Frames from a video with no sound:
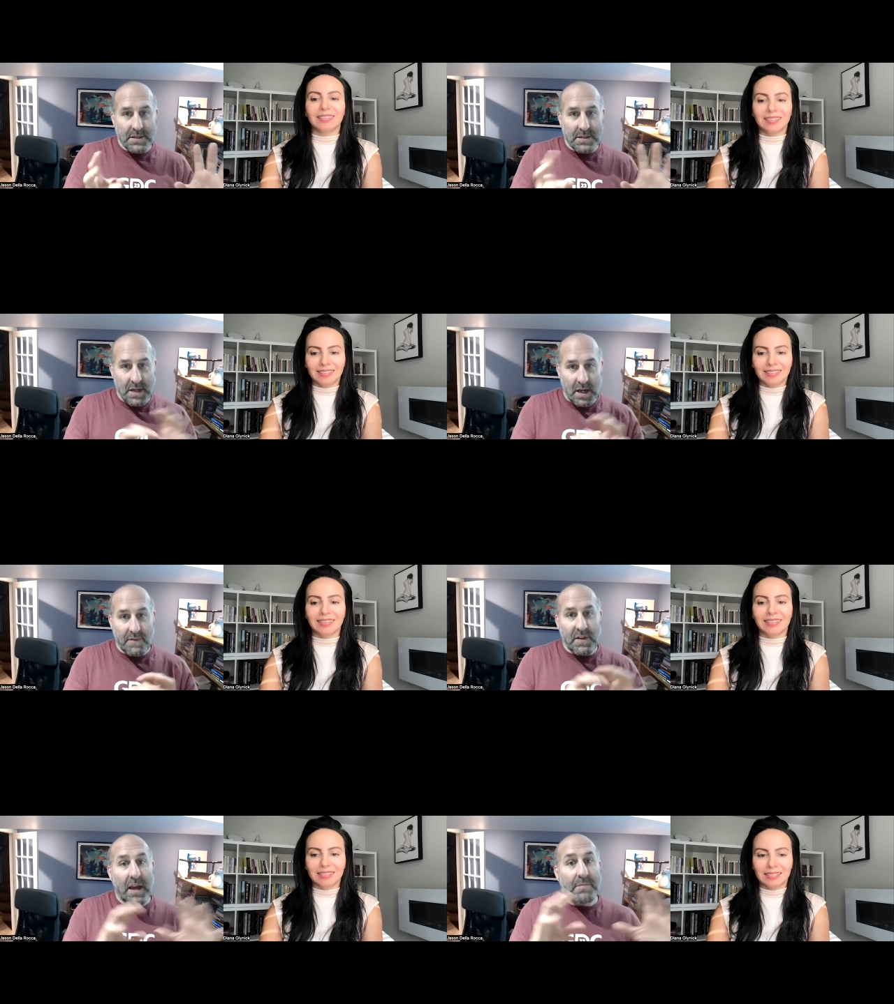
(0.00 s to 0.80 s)
Speaker 1: is
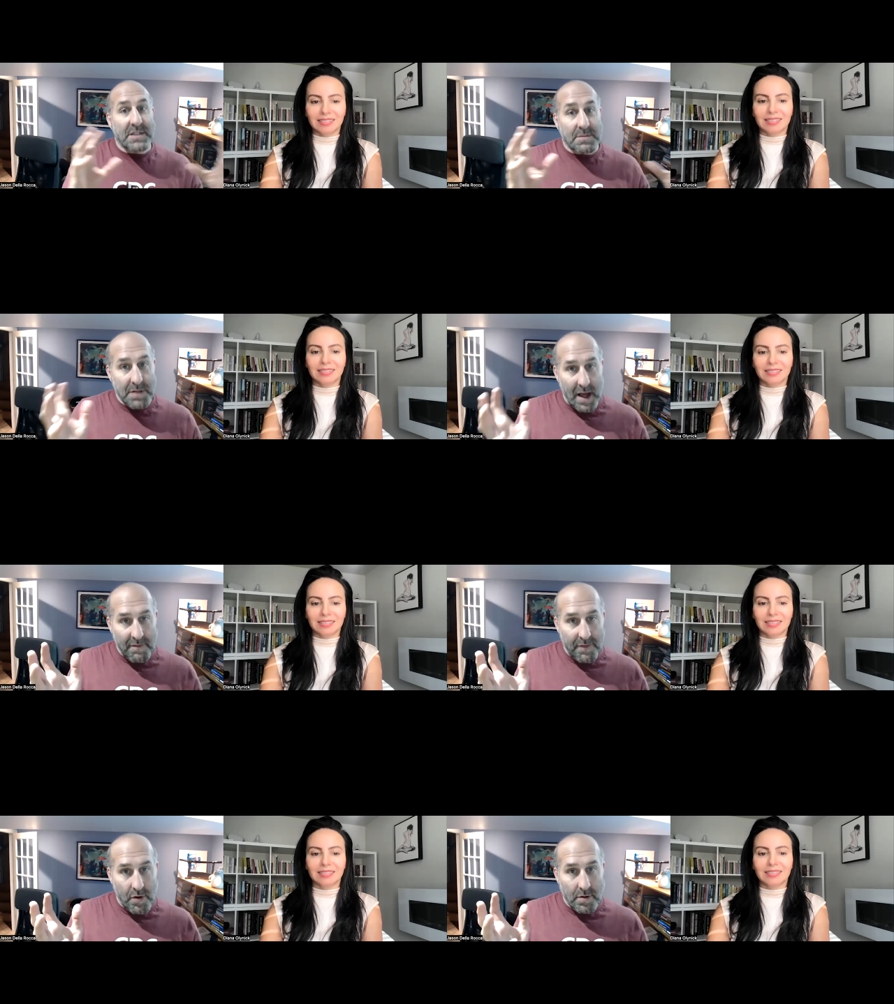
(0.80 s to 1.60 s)
of games as
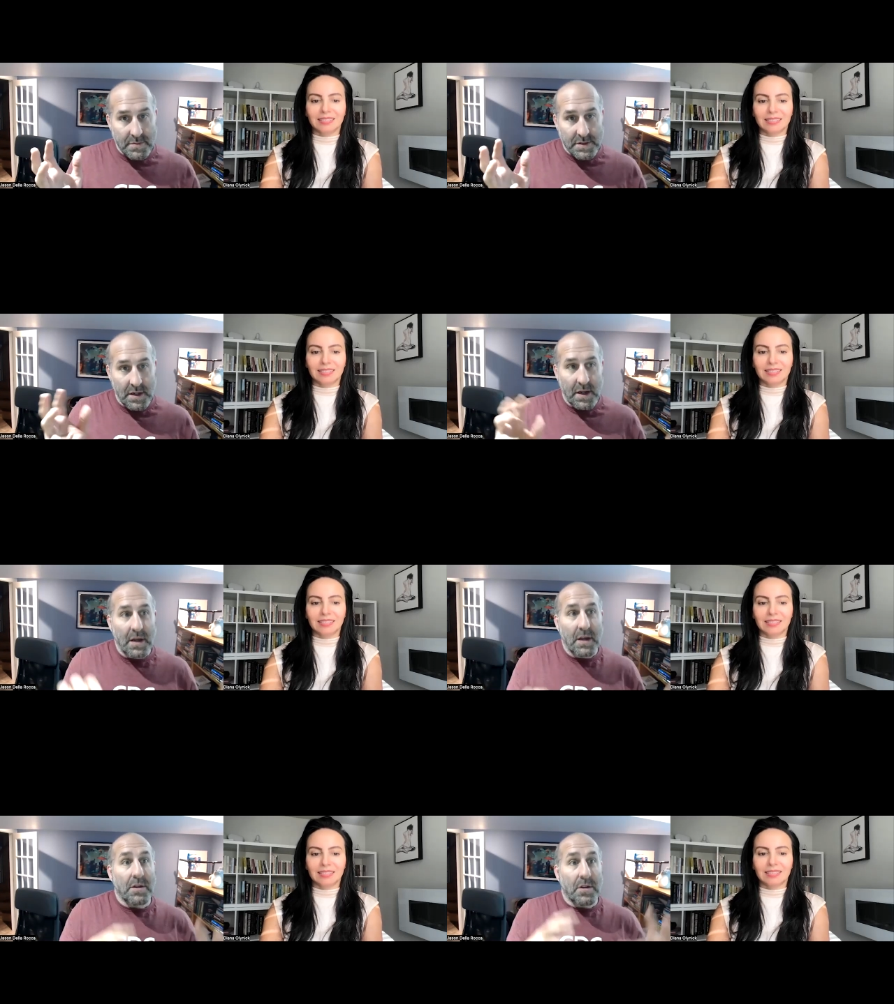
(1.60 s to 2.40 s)
platforms,
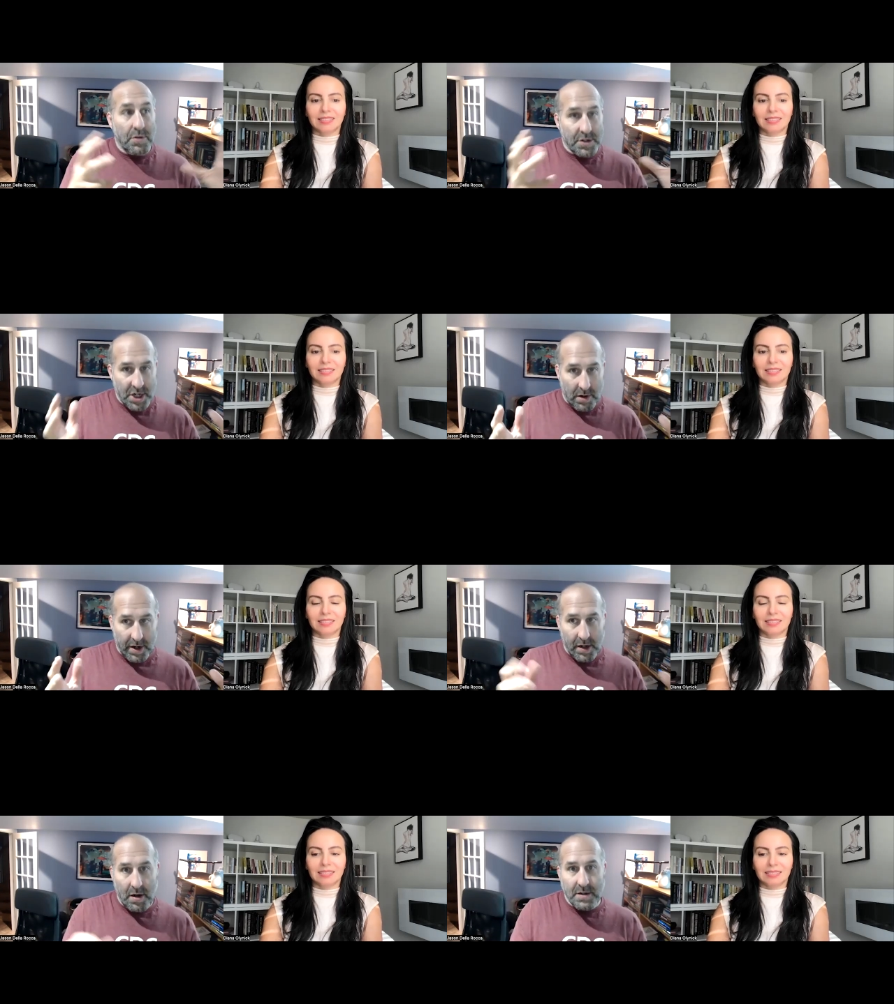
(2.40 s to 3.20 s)
user
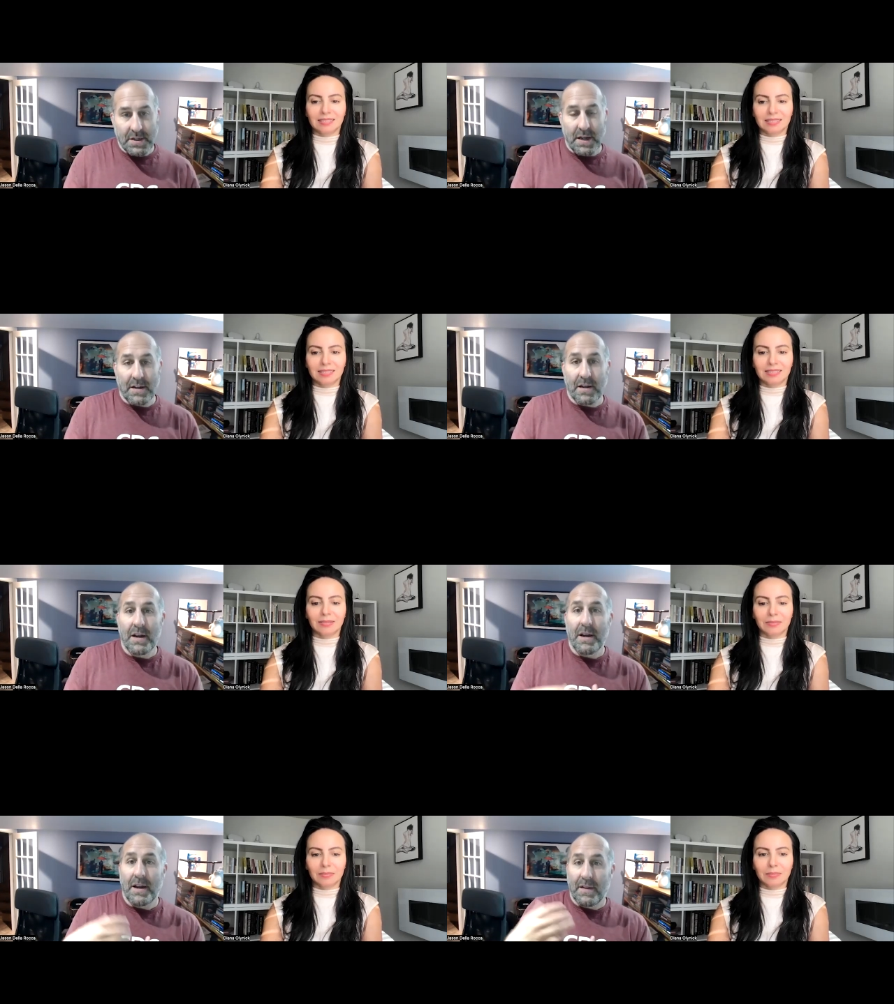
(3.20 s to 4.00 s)
generated content,
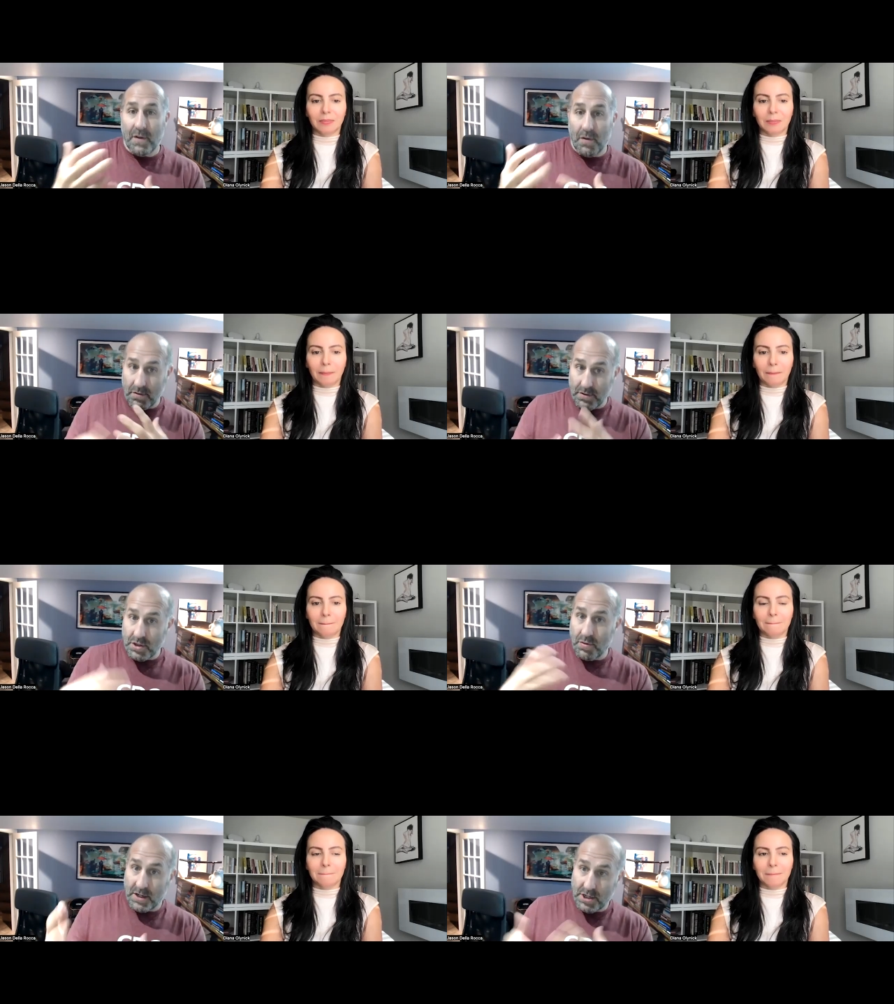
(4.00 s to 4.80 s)
the whole
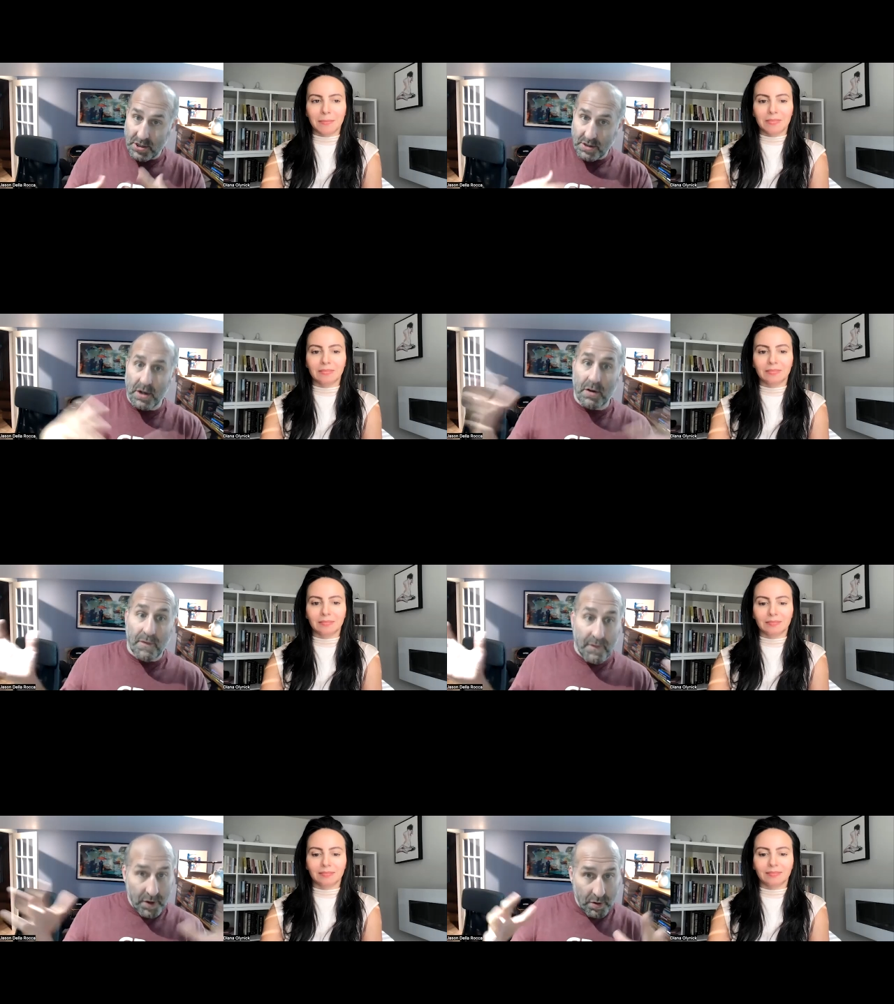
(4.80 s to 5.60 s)
Twitch, you know,
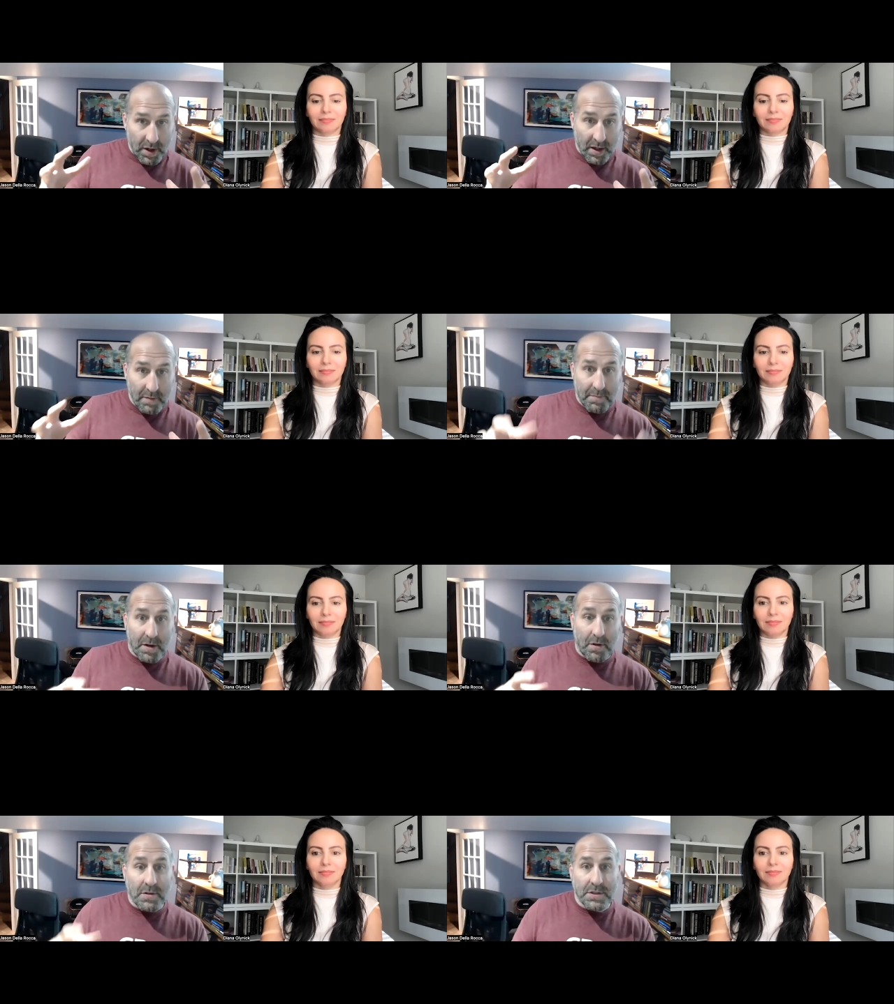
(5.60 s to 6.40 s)
viewing,
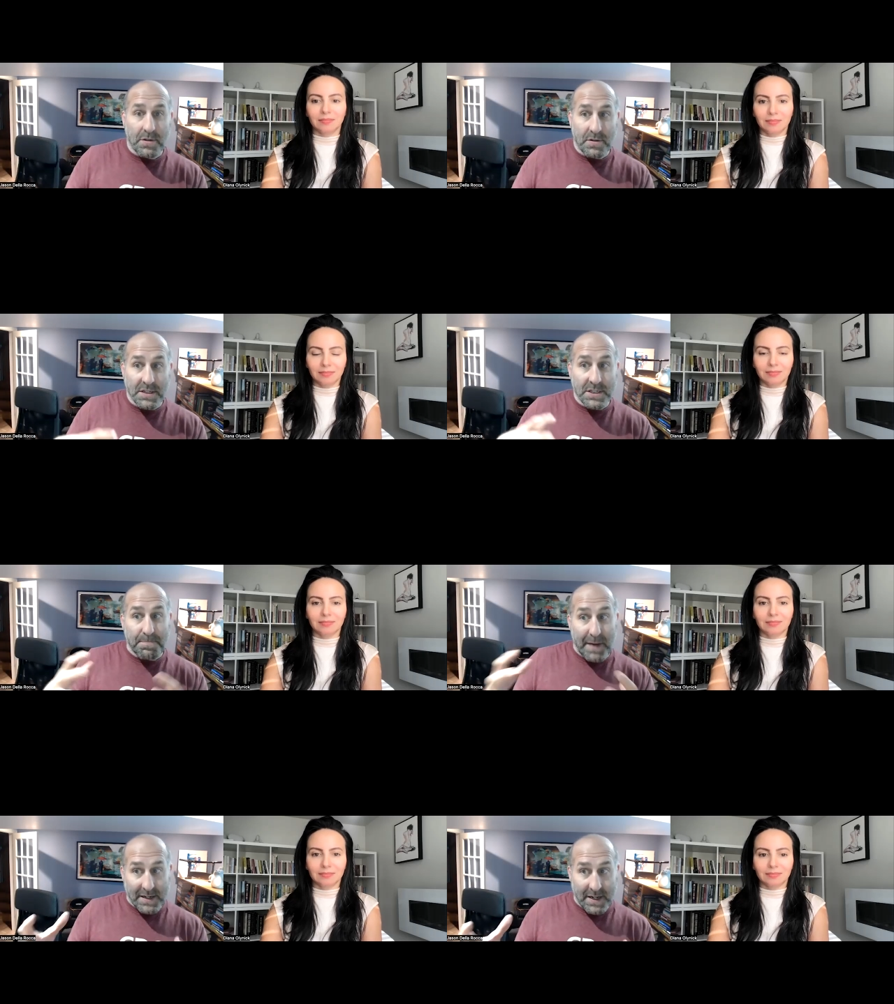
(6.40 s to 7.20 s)
but also the
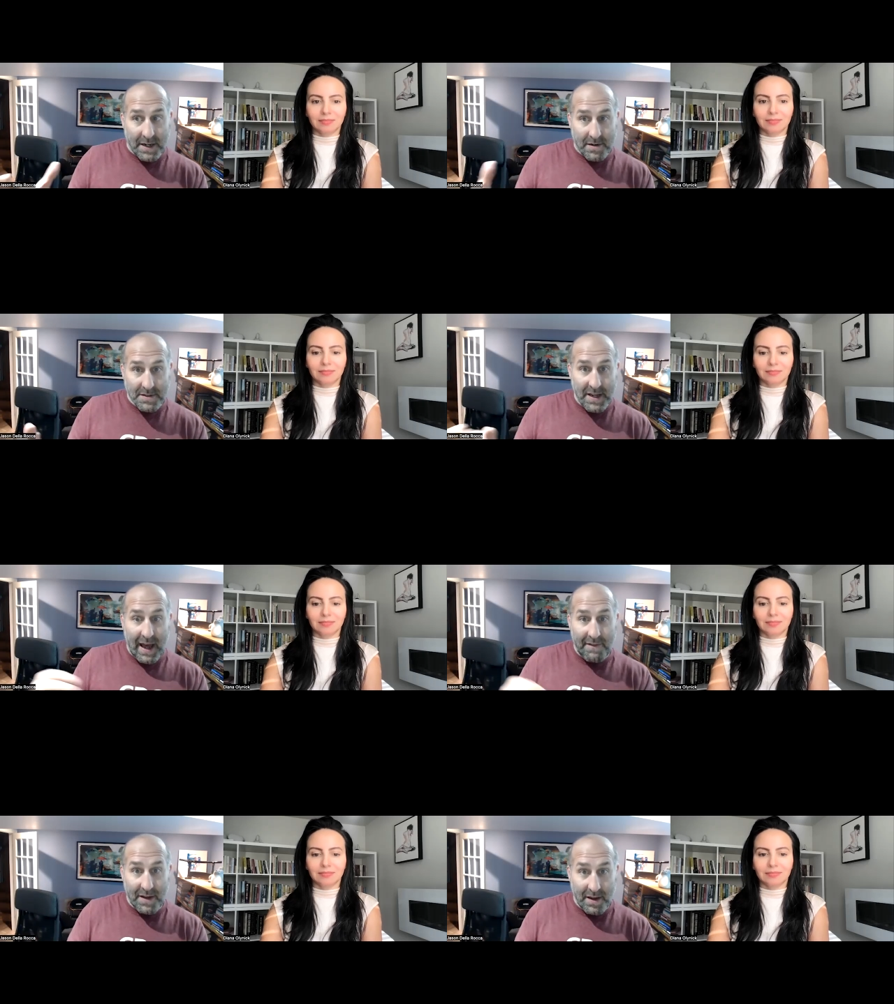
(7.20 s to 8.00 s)
spectators
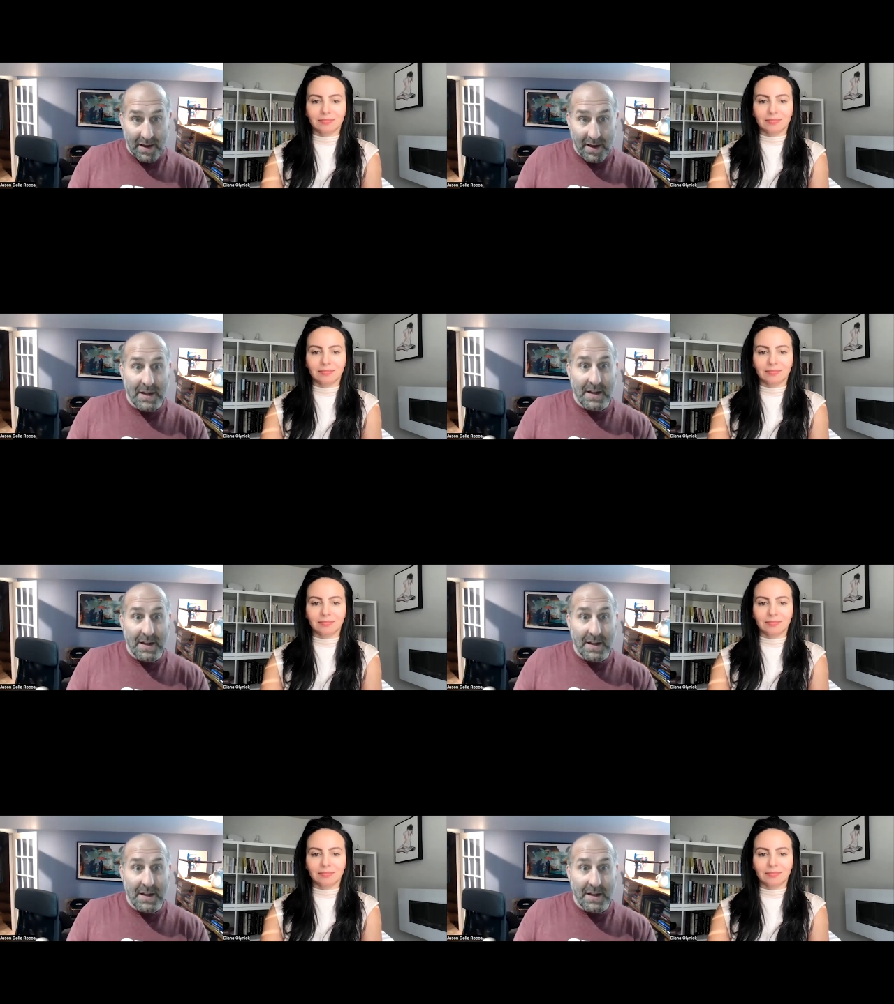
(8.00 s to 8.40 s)
having,